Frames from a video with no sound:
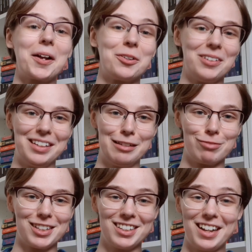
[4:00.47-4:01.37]
couldn't
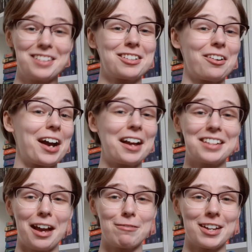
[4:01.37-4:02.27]
leave it, so I had
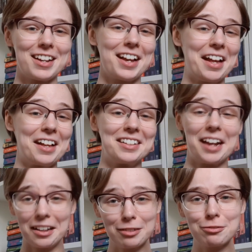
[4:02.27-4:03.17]
to have it, and
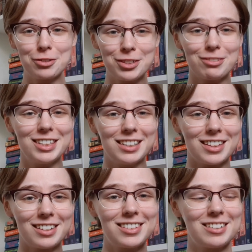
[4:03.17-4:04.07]
I look forward to reading
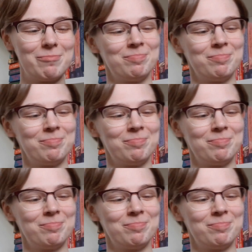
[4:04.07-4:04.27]
this.